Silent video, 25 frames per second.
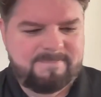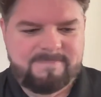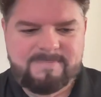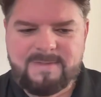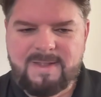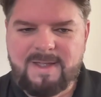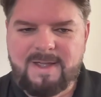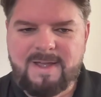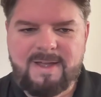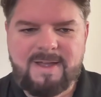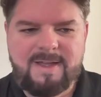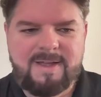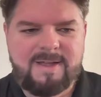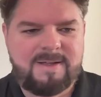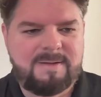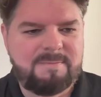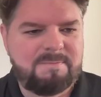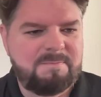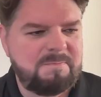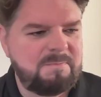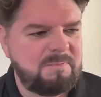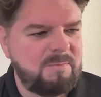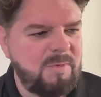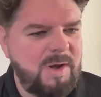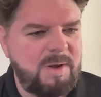
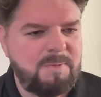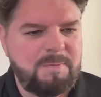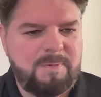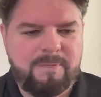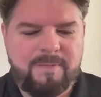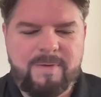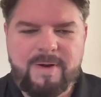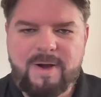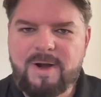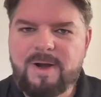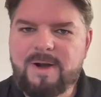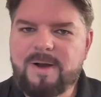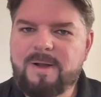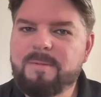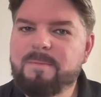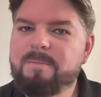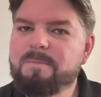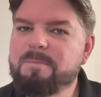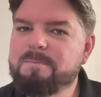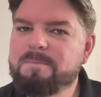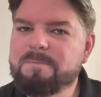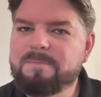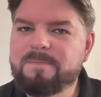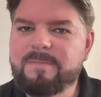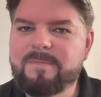Ron Rivera,
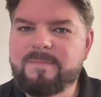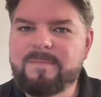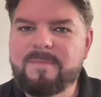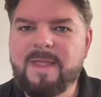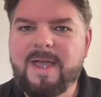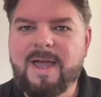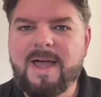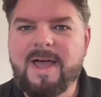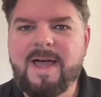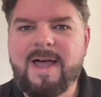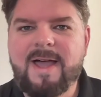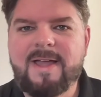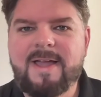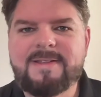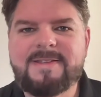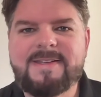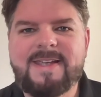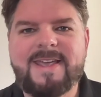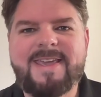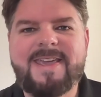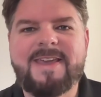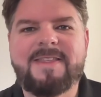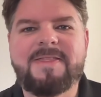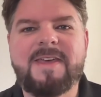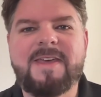I
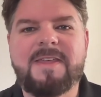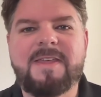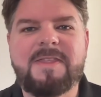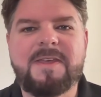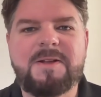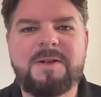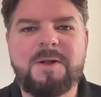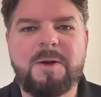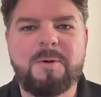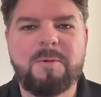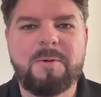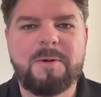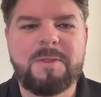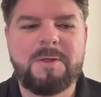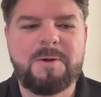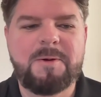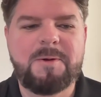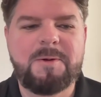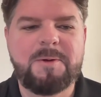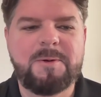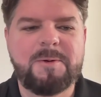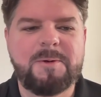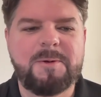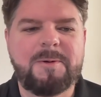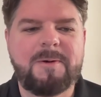take it that they know what they're
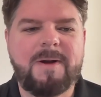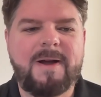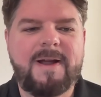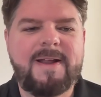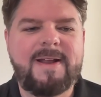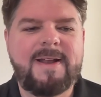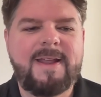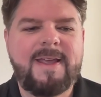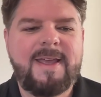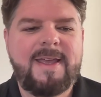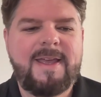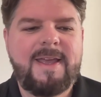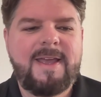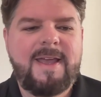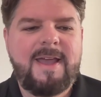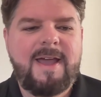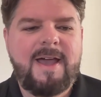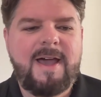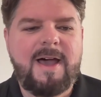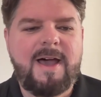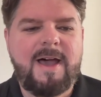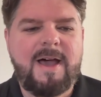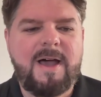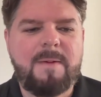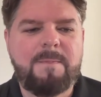doing, right?
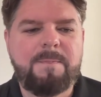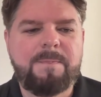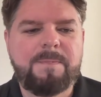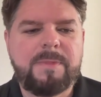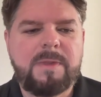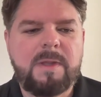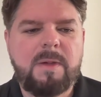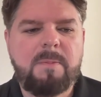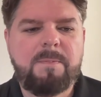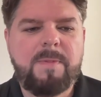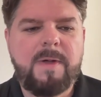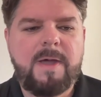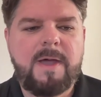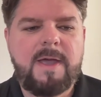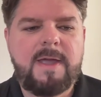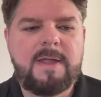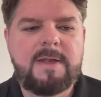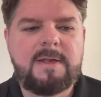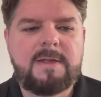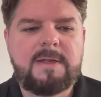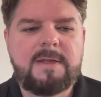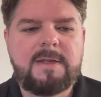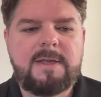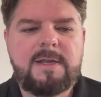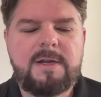
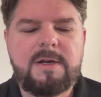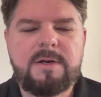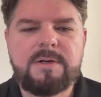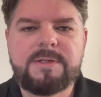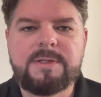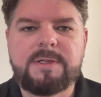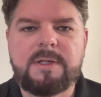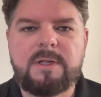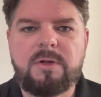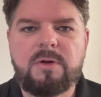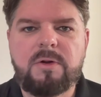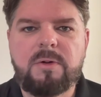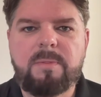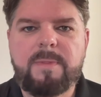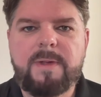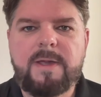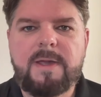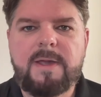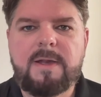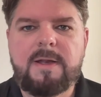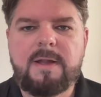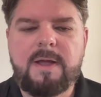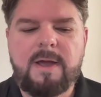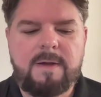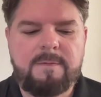But here's a little
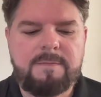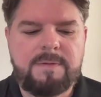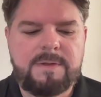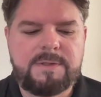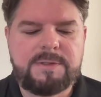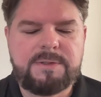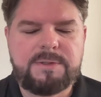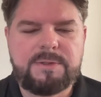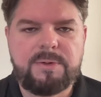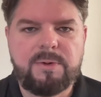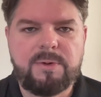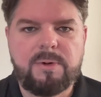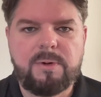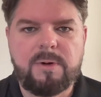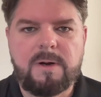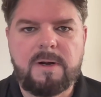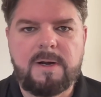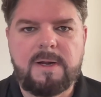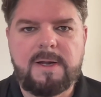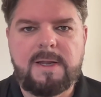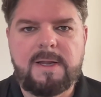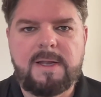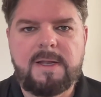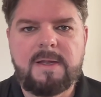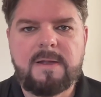bit of the
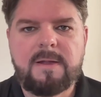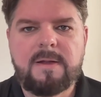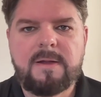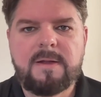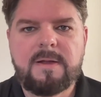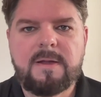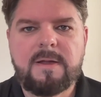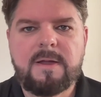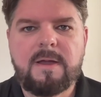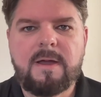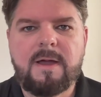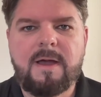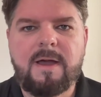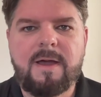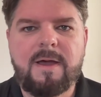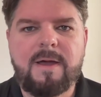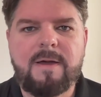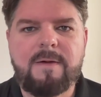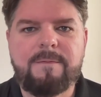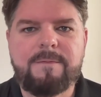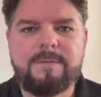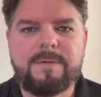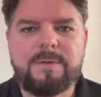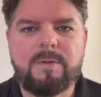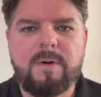story
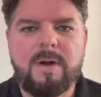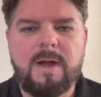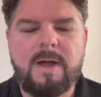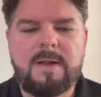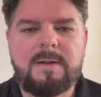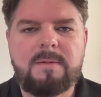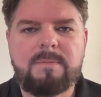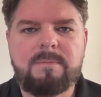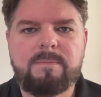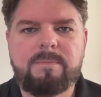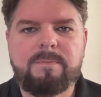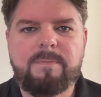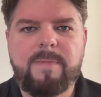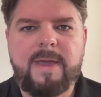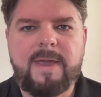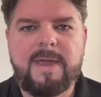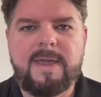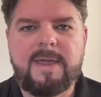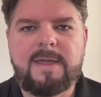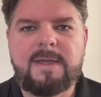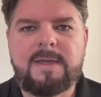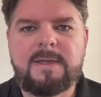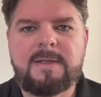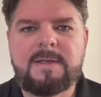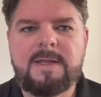of Daron
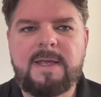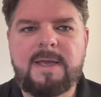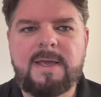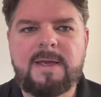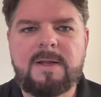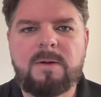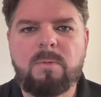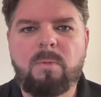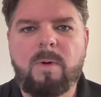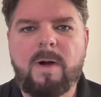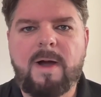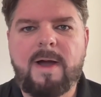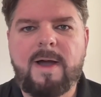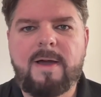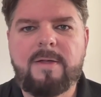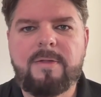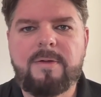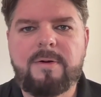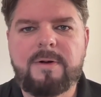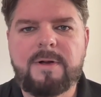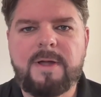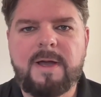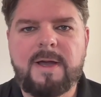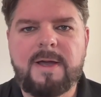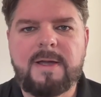Payne and why
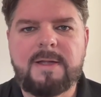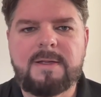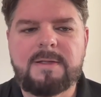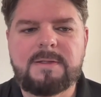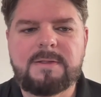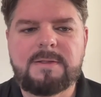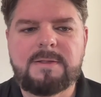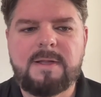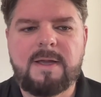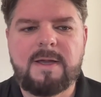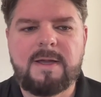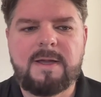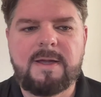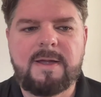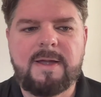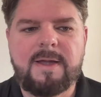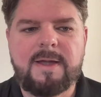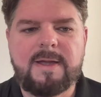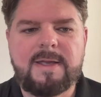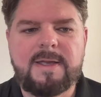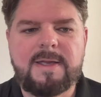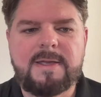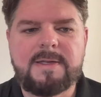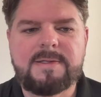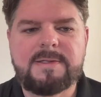they're not, I
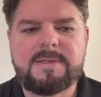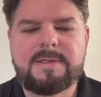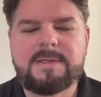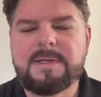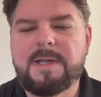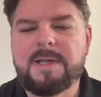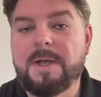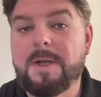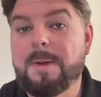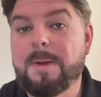guess,